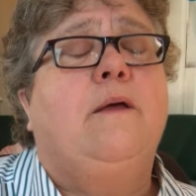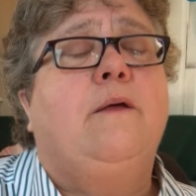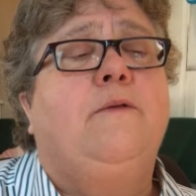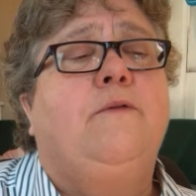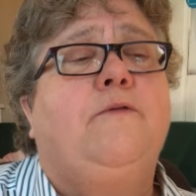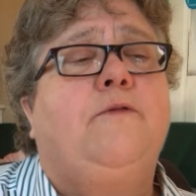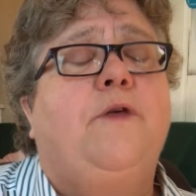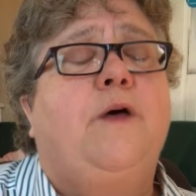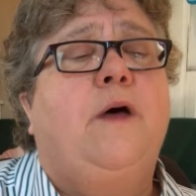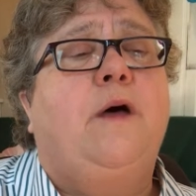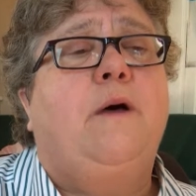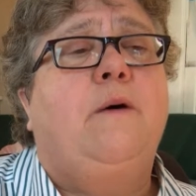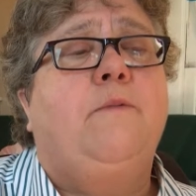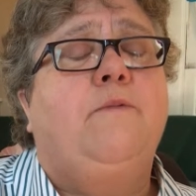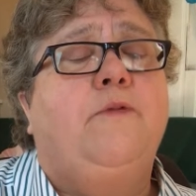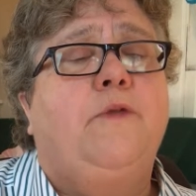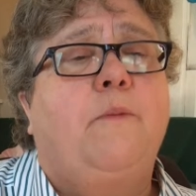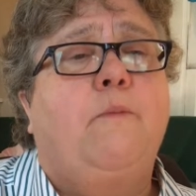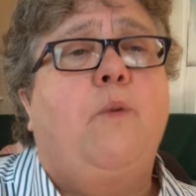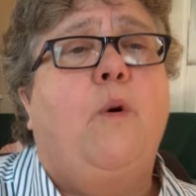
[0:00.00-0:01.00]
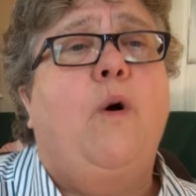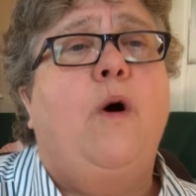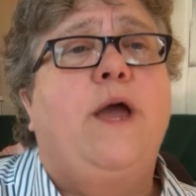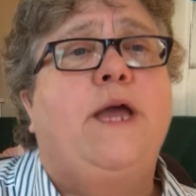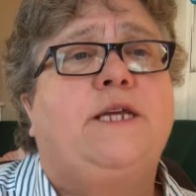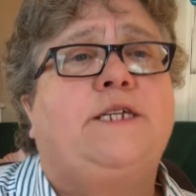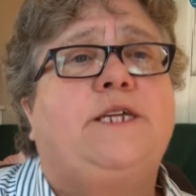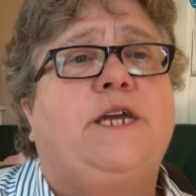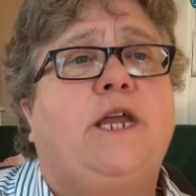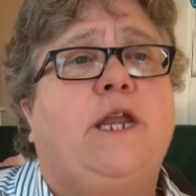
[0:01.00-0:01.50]
The boy
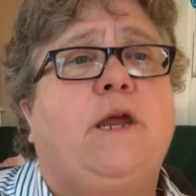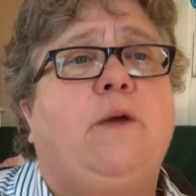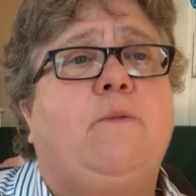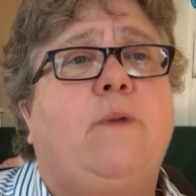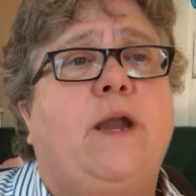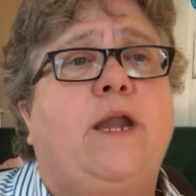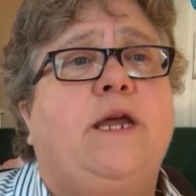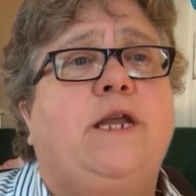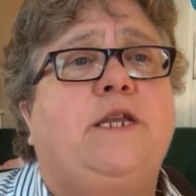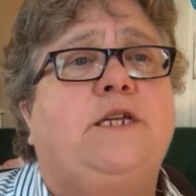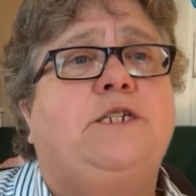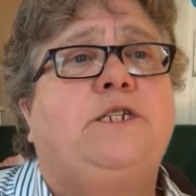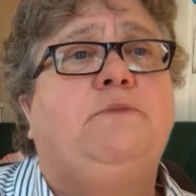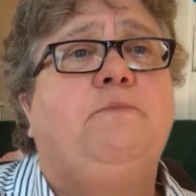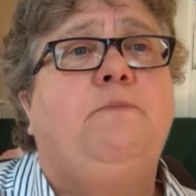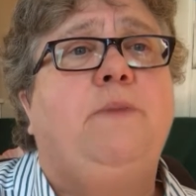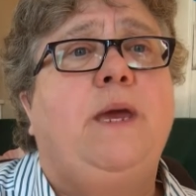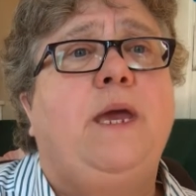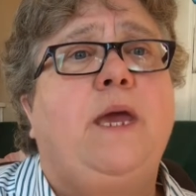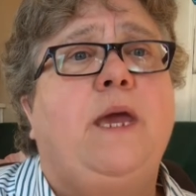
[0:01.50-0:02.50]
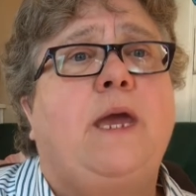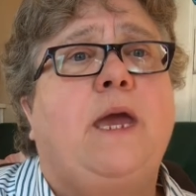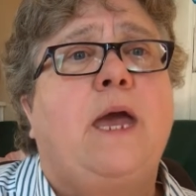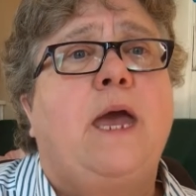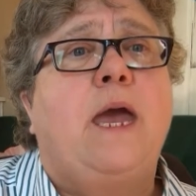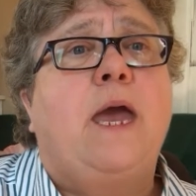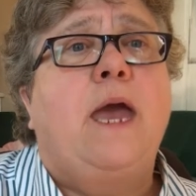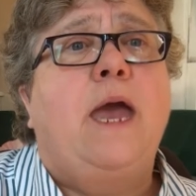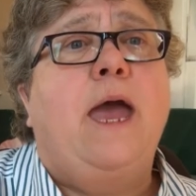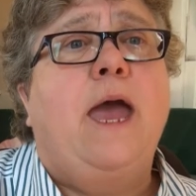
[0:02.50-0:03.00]
is getting ready to speak,
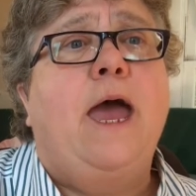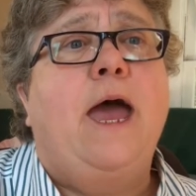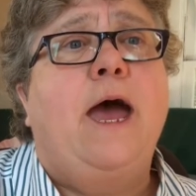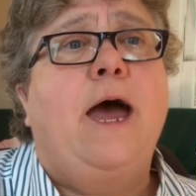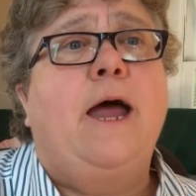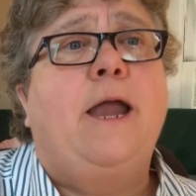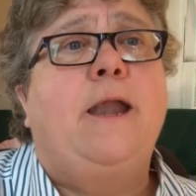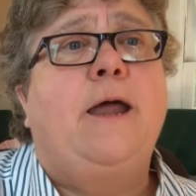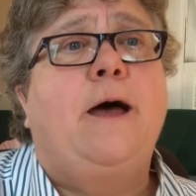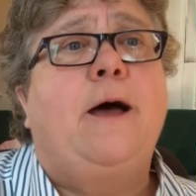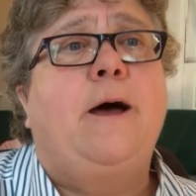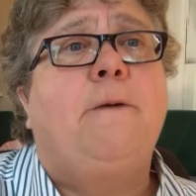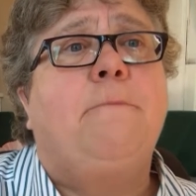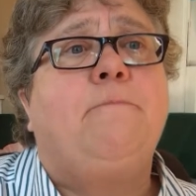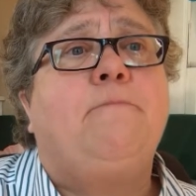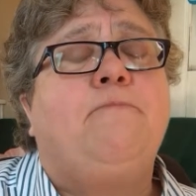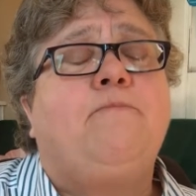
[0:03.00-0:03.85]
And